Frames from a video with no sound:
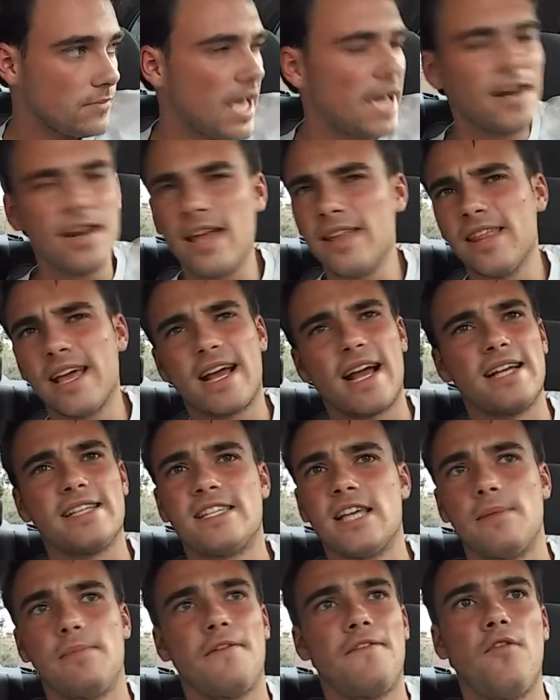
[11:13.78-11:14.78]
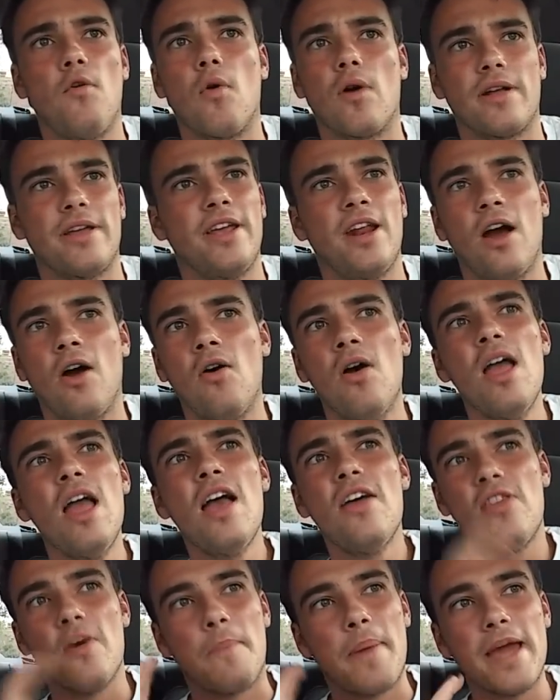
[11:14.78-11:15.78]
And like I said before, you know,
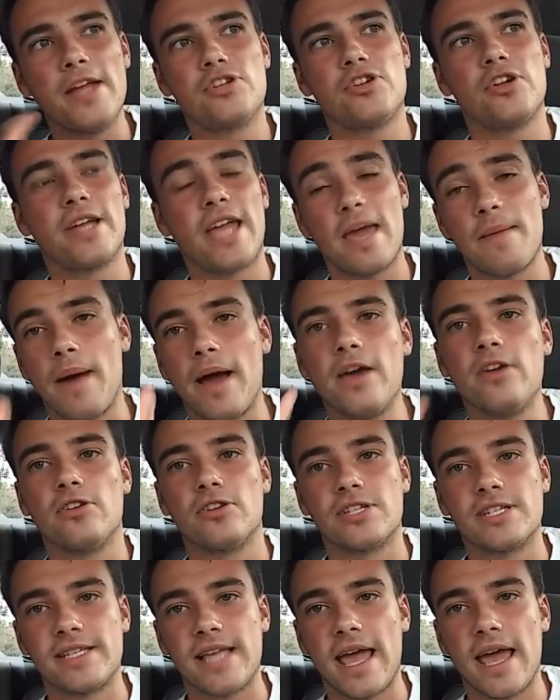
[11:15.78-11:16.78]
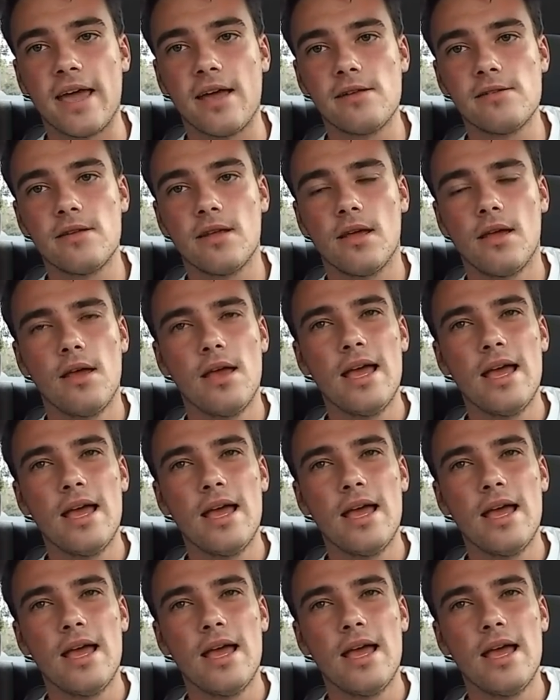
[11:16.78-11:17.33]
the Patriot game, I understand.